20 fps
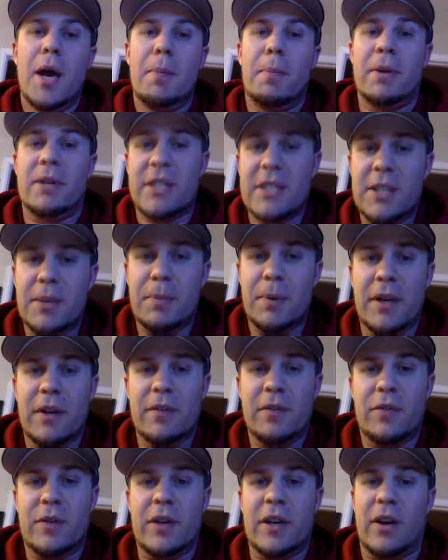
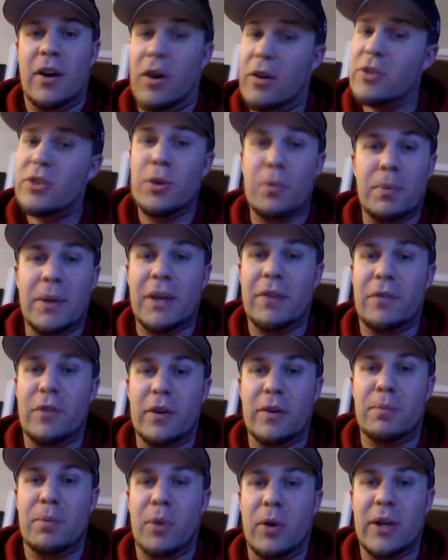Participative can also be
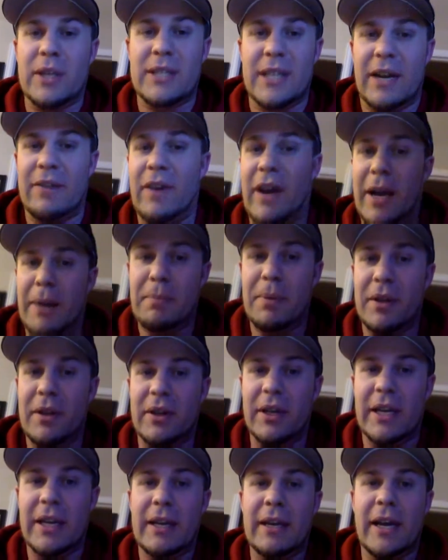for employees that have high
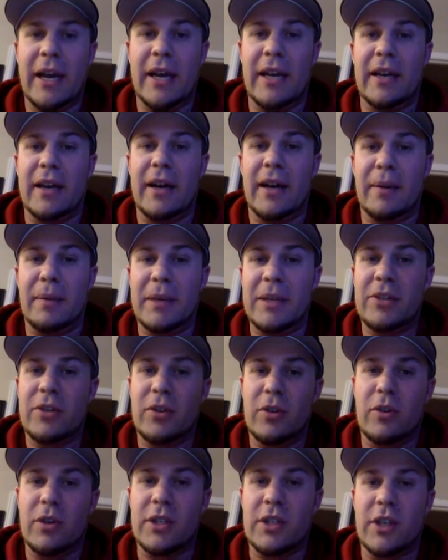ability and
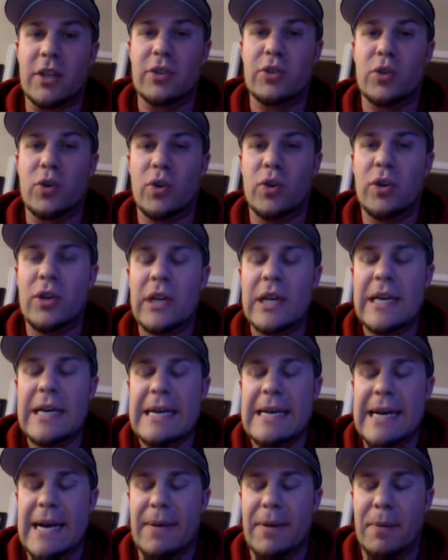internal locus of control.
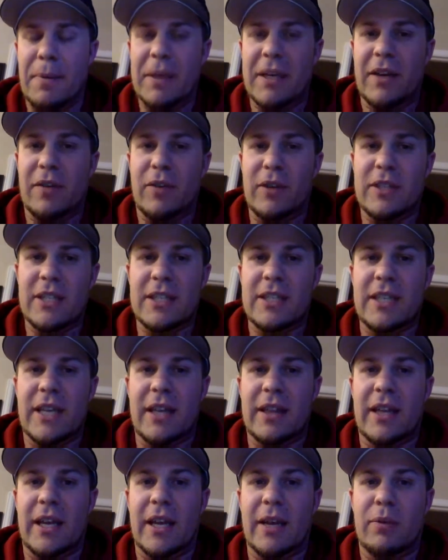The big difference is
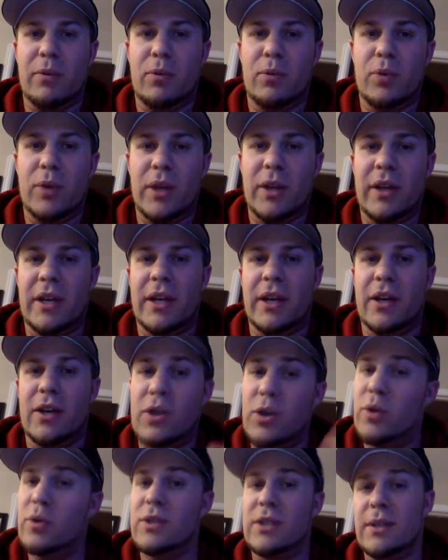that they really
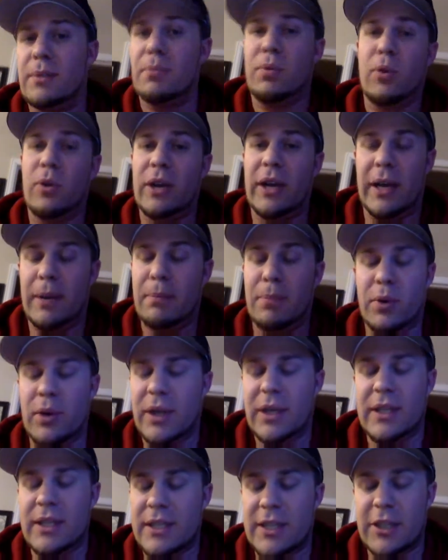includes the employee
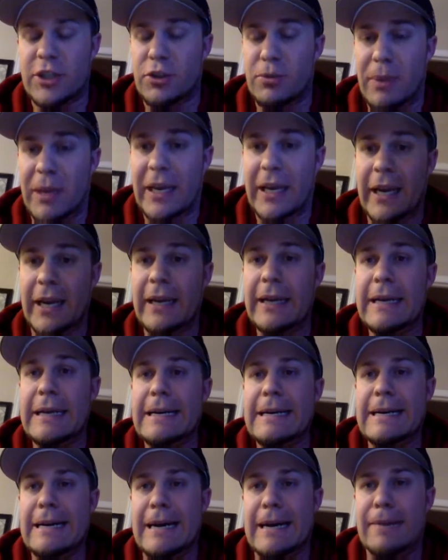input in decision making,
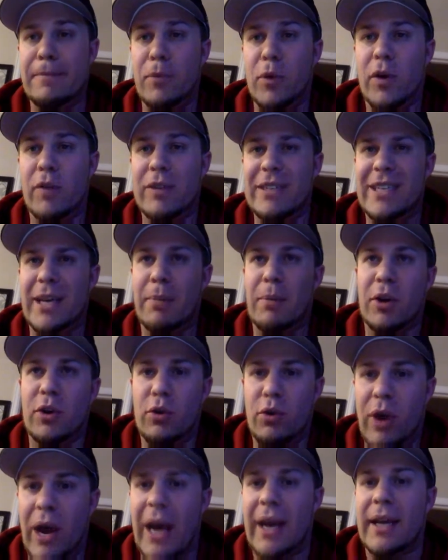more of a
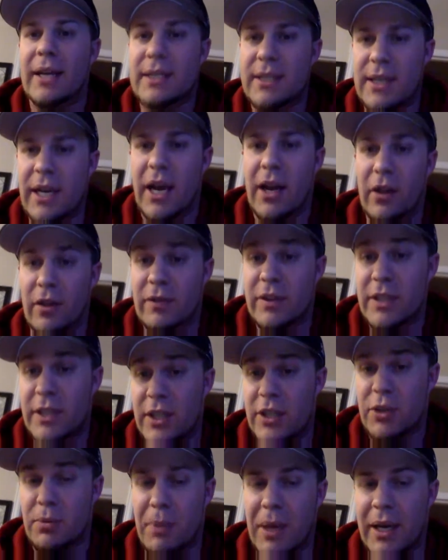democratic style of
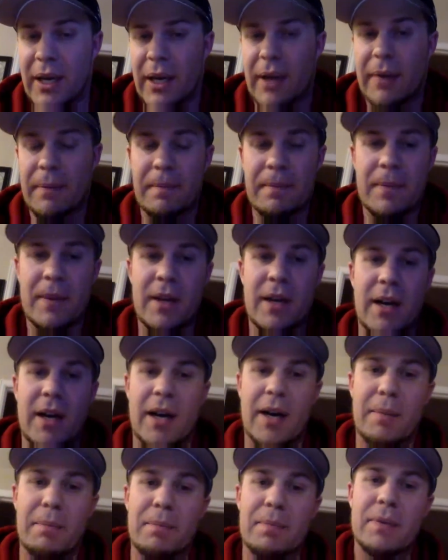decision
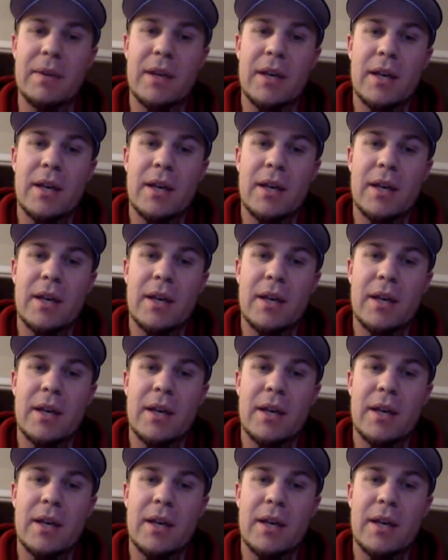making.